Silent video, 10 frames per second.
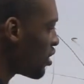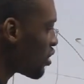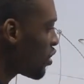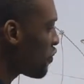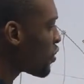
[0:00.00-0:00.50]

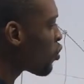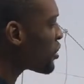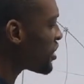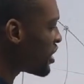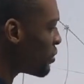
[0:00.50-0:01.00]
So from
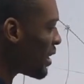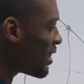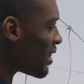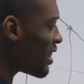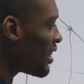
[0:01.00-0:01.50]
quantity
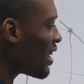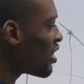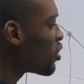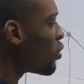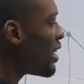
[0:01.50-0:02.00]
demanded earlier
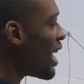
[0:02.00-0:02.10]
to a